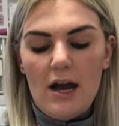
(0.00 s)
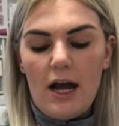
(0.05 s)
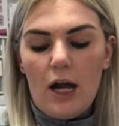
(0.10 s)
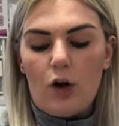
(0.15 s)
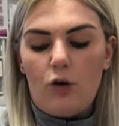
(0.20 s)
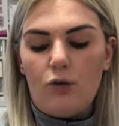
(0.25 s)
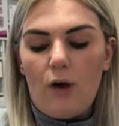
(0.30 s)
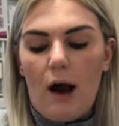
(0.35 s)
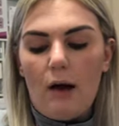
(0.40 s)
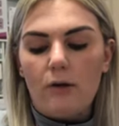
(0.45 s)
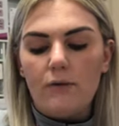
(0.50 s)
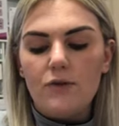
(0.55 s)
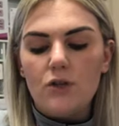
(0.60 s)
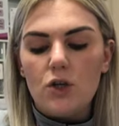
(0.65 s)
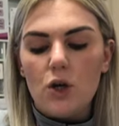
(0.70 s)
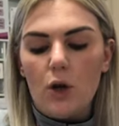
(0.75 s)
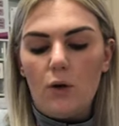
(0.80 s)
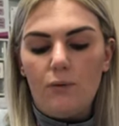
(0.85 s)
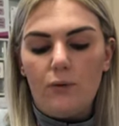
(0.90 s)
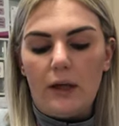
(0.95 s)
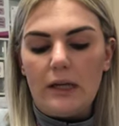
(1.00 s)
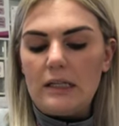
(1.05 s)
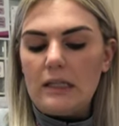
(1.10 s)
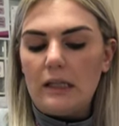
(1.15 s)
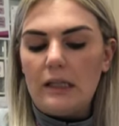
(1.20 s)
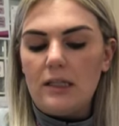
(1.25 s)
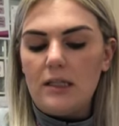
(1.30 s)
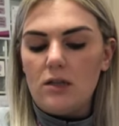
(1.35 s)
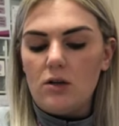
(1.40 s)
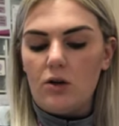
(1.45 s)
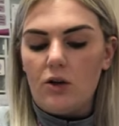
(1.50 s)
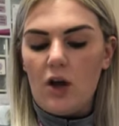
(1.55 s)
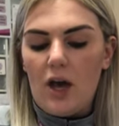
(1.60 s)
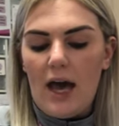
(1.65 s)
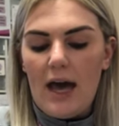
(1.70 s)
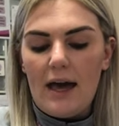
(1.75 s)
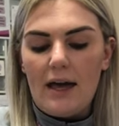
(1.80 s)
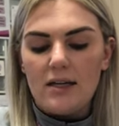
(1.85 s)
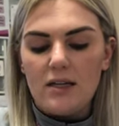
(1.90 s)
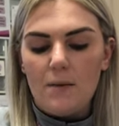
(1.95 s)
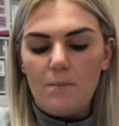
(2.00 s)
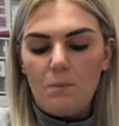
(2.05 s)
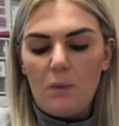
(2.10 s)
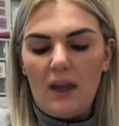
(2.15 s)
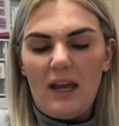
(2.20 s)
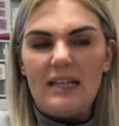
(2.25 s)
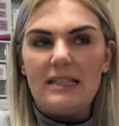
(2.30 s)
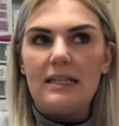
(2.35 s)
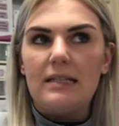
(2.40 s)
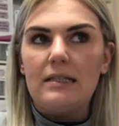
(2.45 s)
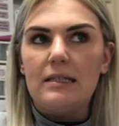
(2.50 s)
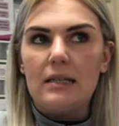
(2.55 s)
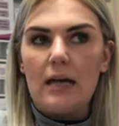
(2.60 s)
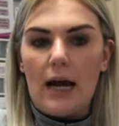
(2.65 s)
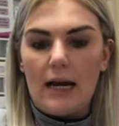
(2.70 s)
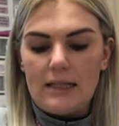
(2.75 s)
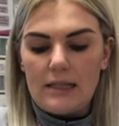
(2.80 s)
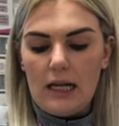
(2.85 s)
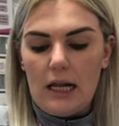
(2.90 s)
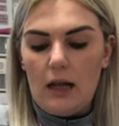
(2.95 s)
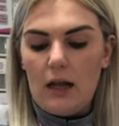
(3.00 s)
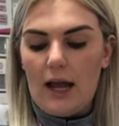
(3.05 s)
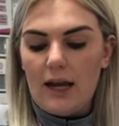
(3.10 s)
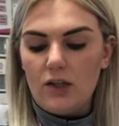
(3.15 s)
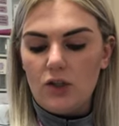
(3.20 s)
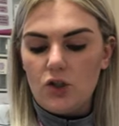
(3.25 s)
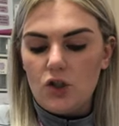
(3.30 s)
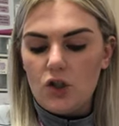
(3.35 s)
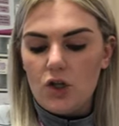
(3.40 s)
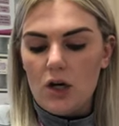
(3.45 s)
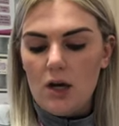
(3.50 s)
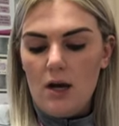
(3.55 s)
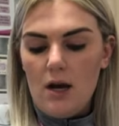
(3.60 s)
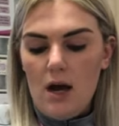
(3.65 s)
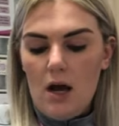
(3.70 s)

A crown of snowflakes glittered on her head, his insides clenched.